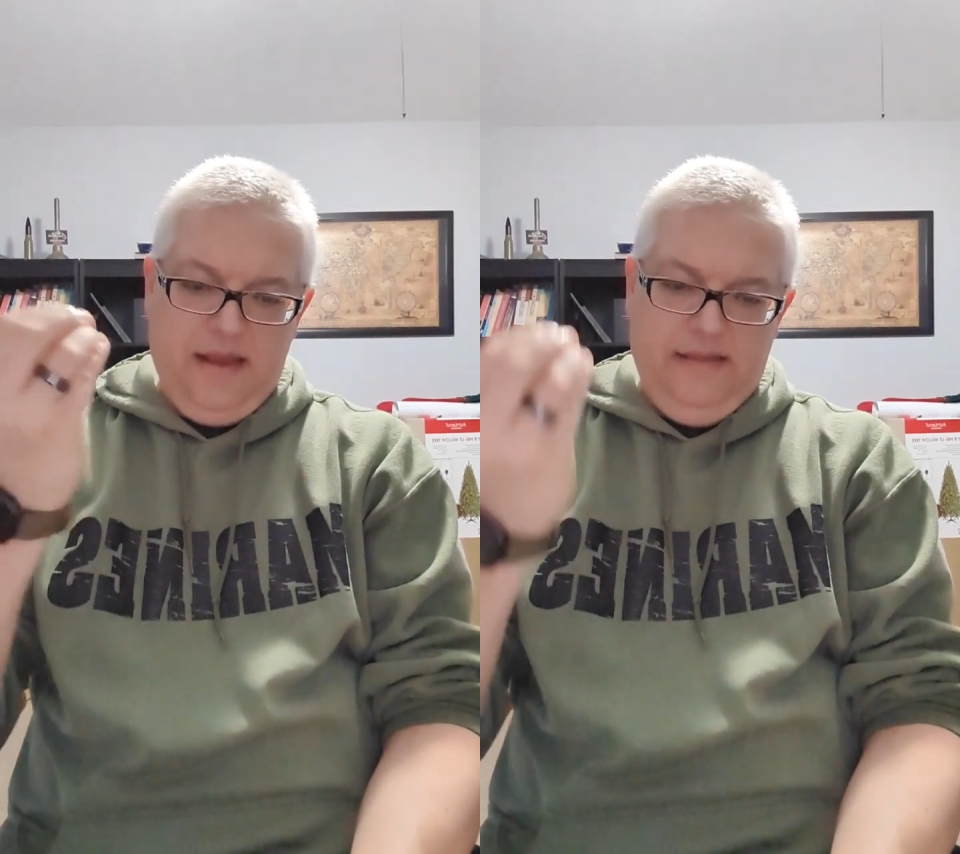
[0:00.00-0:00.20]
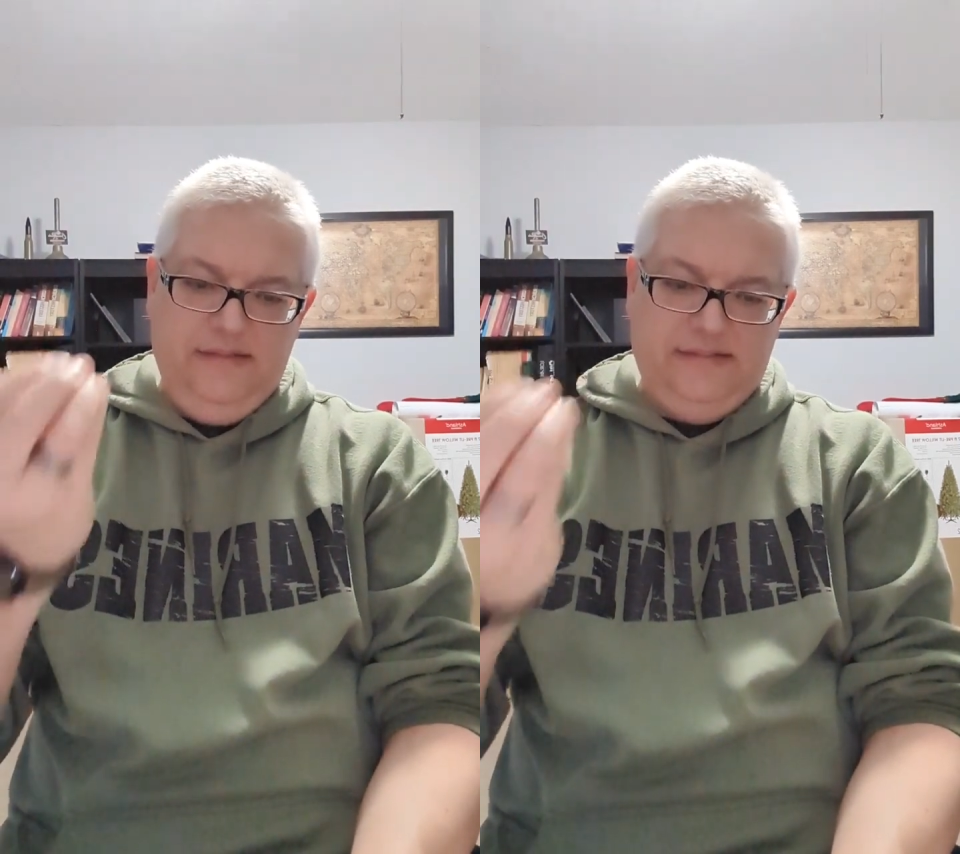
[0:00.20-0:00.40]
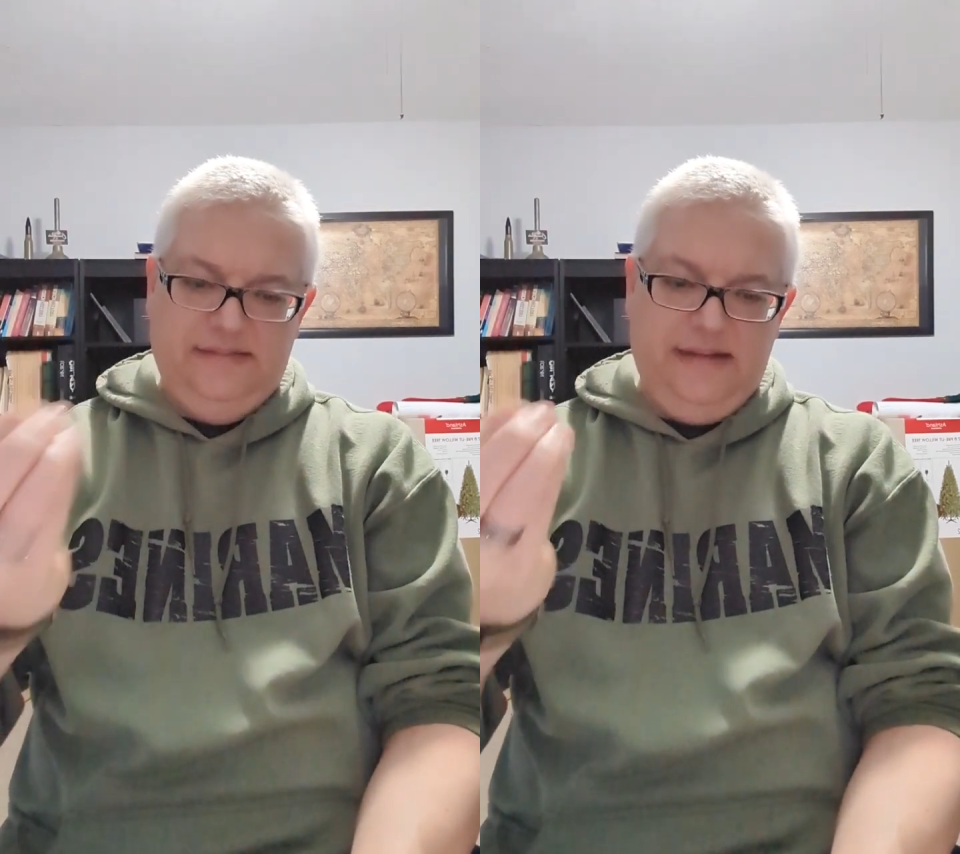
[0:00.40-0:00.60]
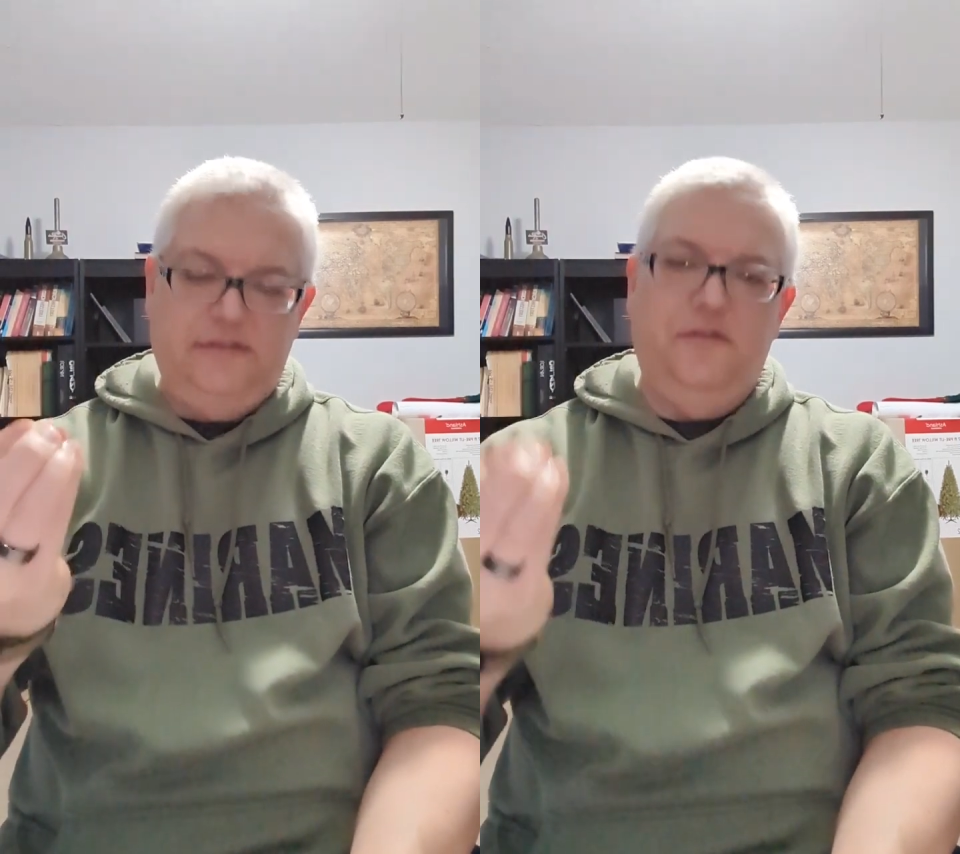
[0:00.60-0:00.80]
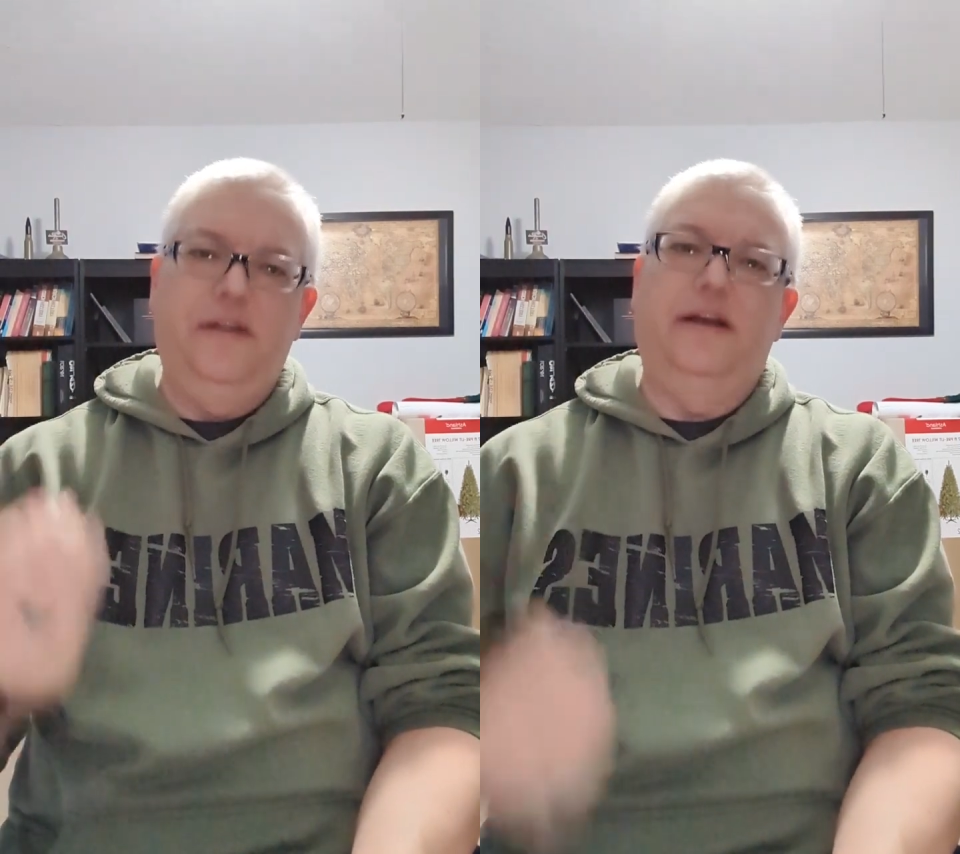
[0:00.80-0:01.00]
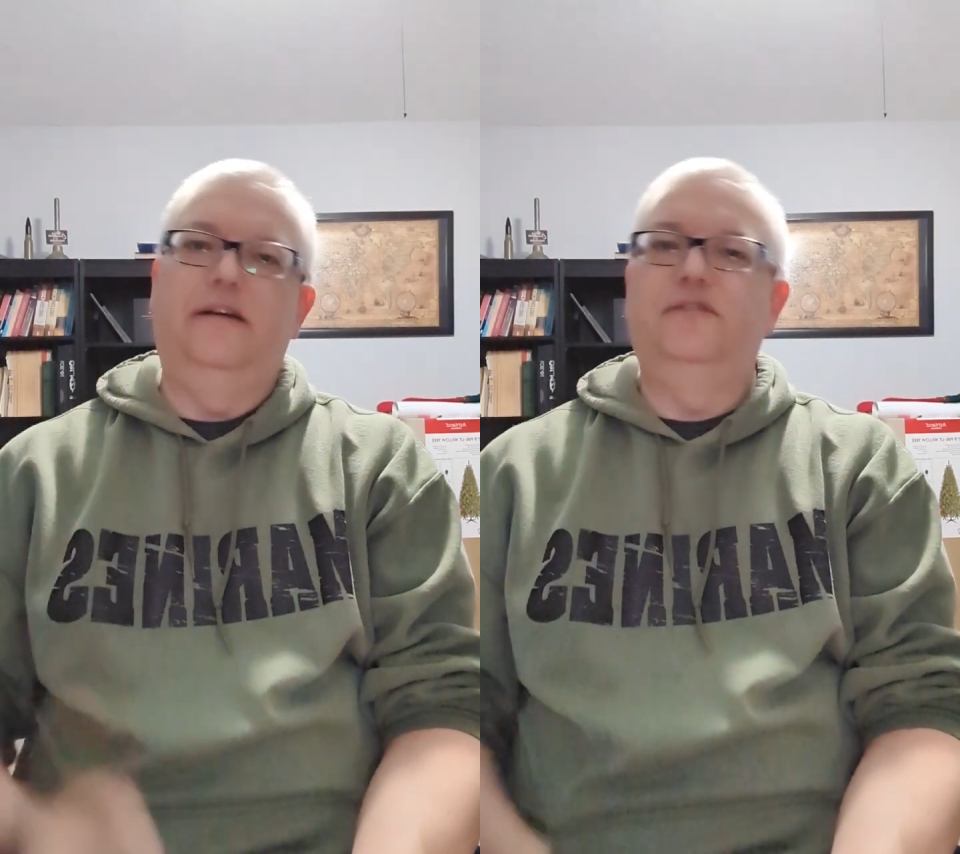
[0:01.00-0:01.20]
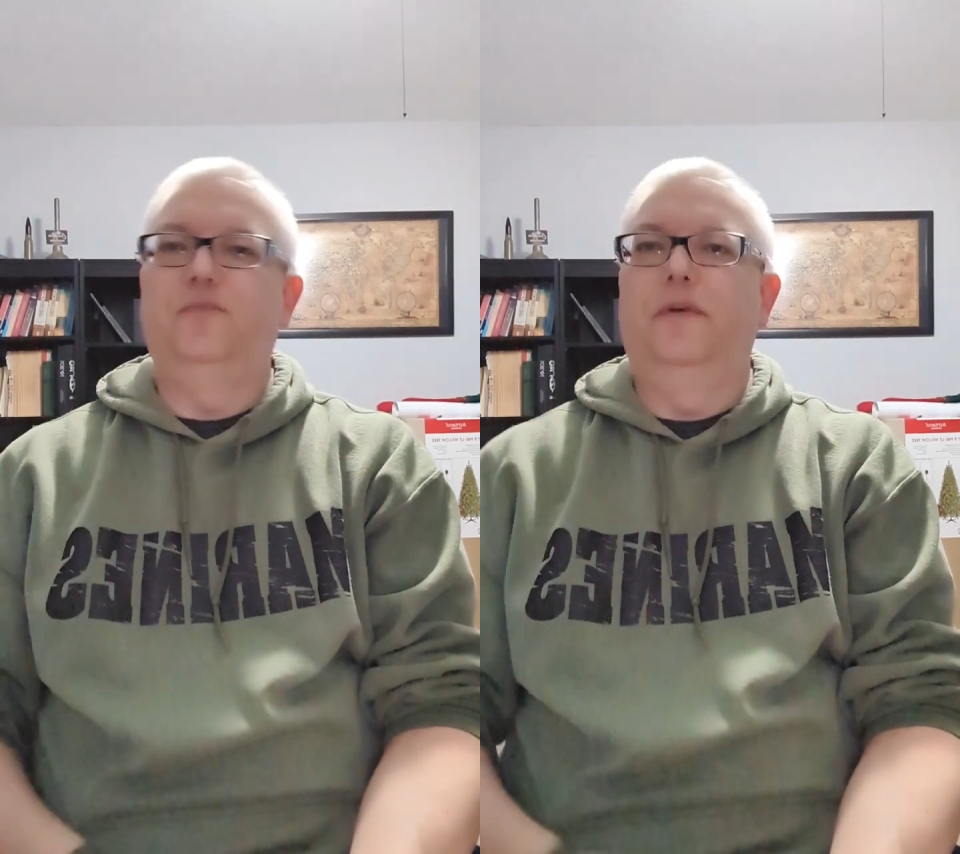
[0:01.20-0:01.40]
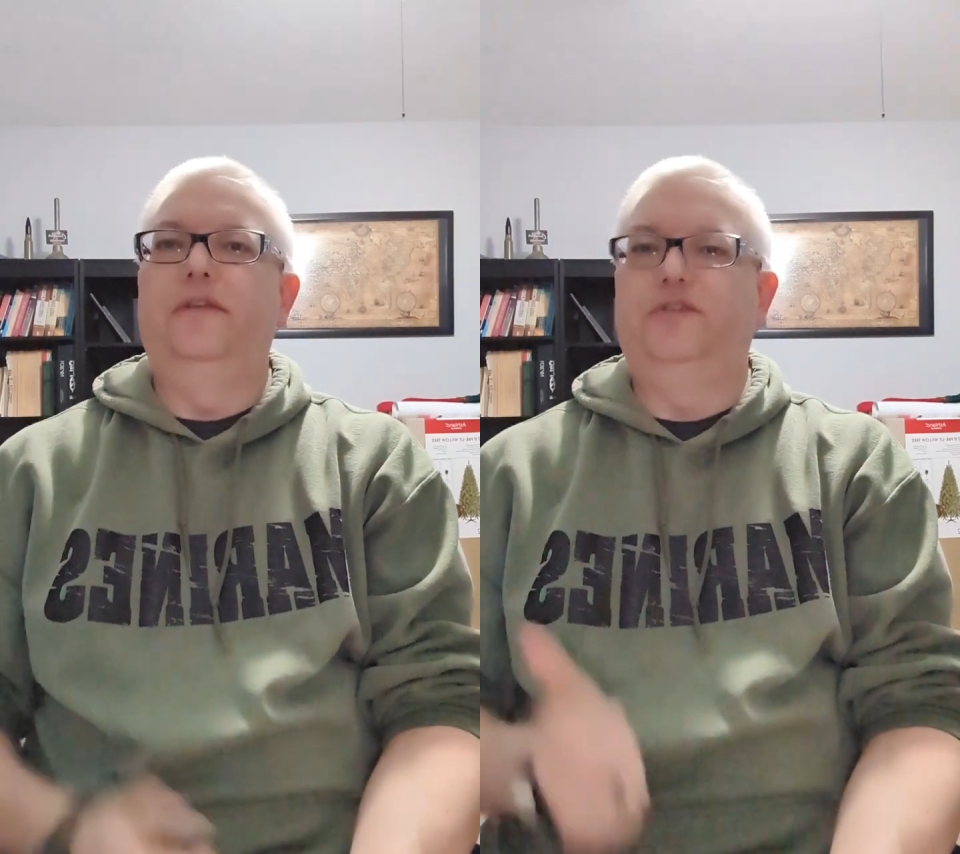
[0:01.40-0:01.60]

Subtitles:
In the center there is where